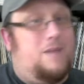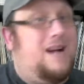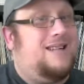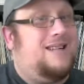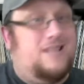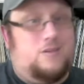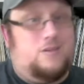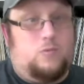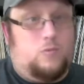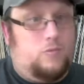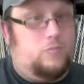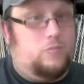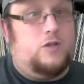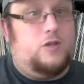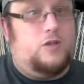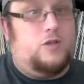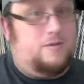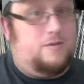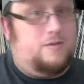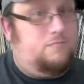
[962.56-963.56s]
sets were
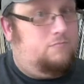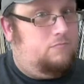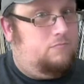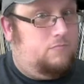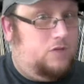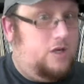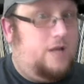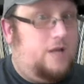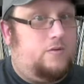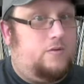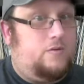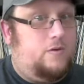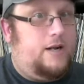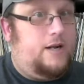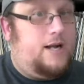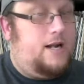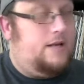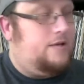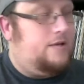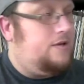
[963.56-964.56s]
just really
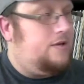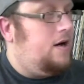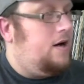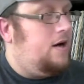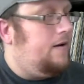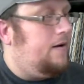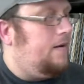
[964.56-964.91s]
kind of starting.